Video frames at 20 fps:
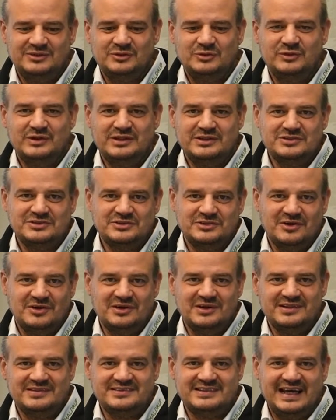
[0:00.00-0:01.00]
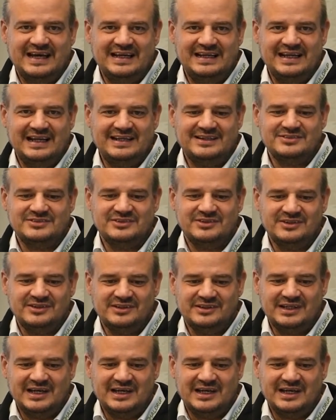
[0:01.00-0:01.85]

to install a silencer on